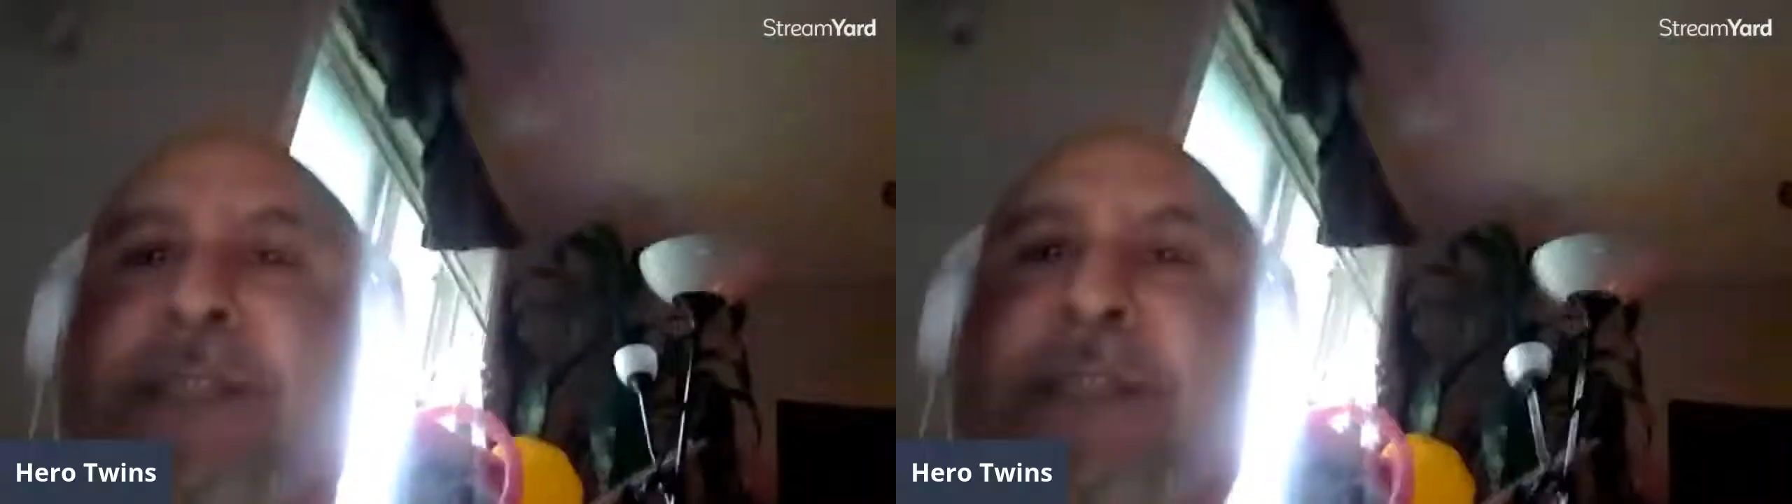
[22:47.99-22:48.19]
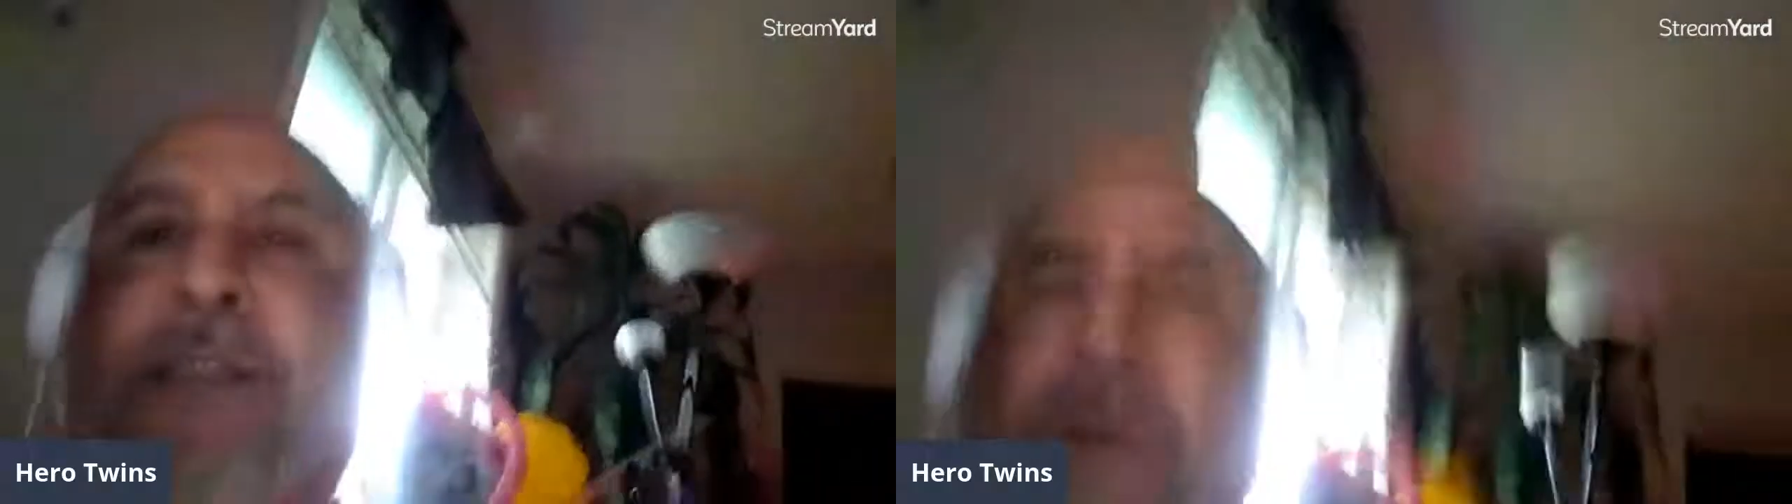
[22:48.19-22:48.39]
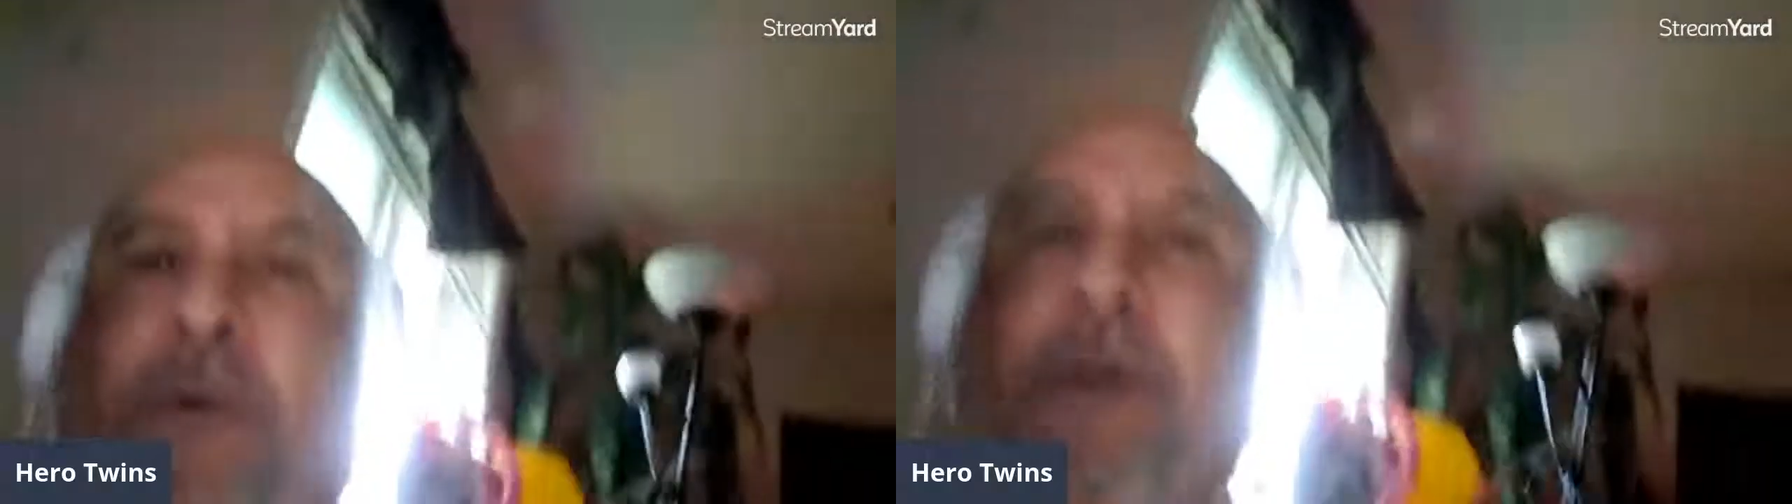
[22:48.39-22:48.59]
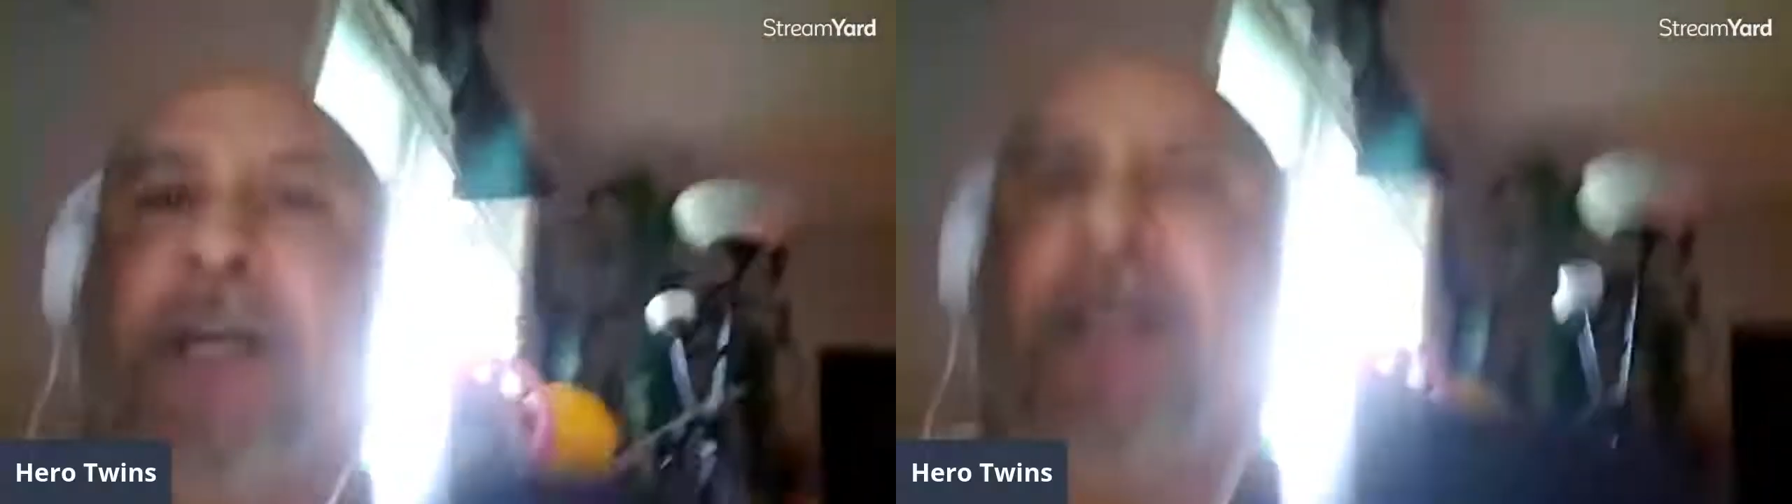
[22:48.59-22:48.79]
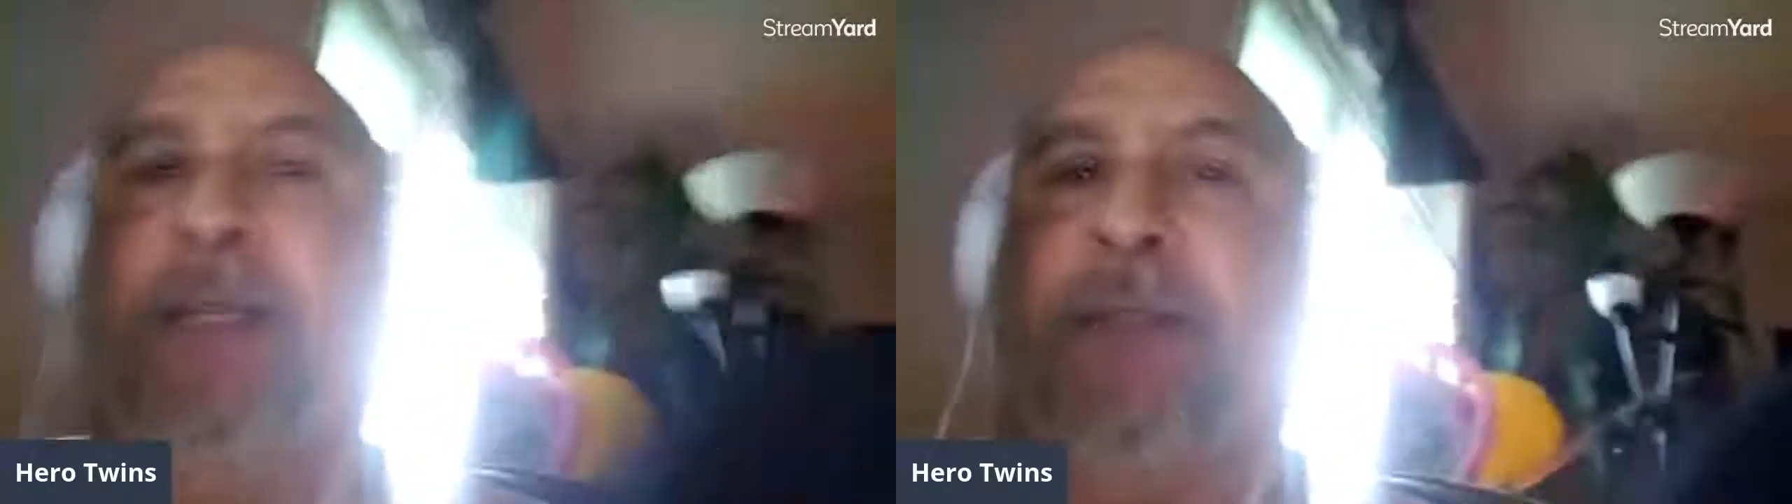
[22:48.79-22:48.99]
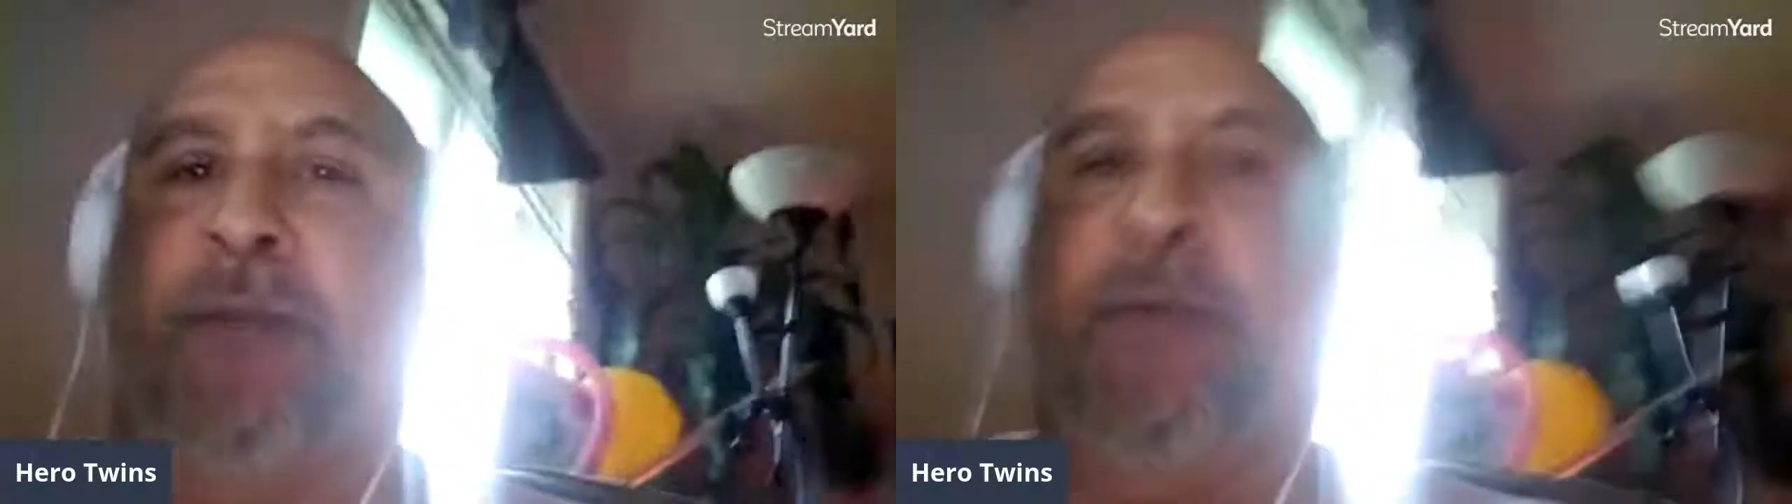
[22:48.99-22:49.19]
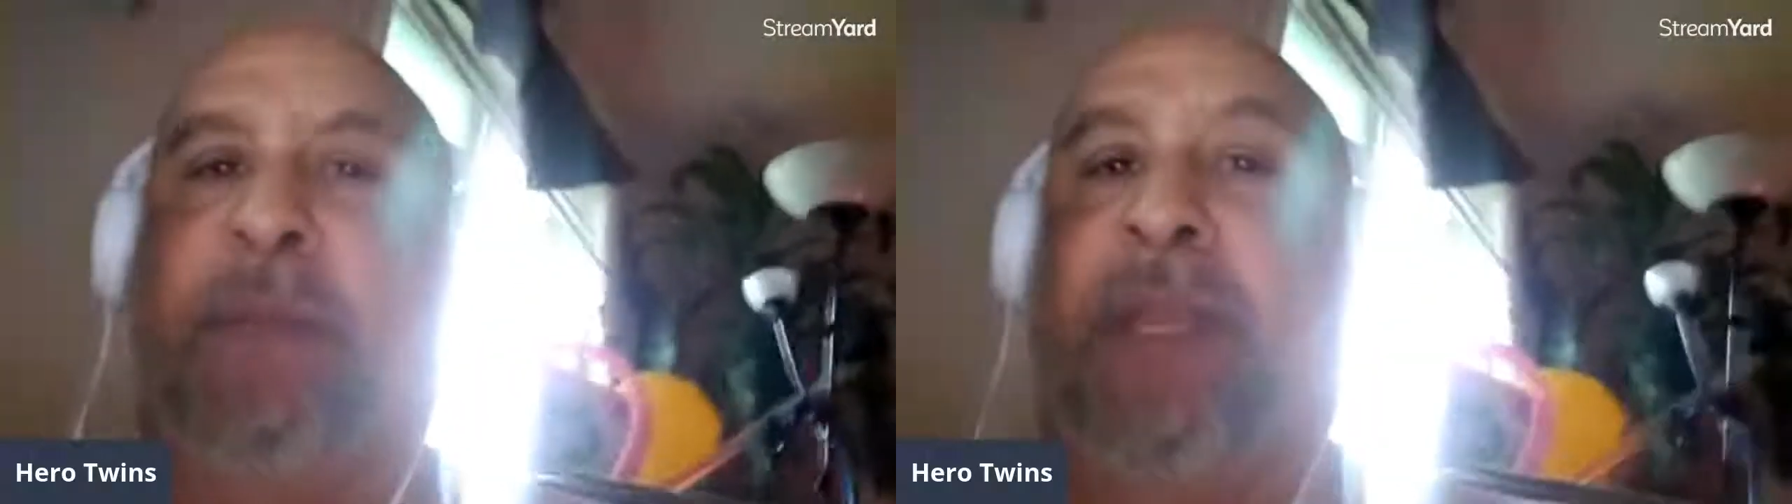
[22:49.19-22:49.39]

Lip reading: So till we meet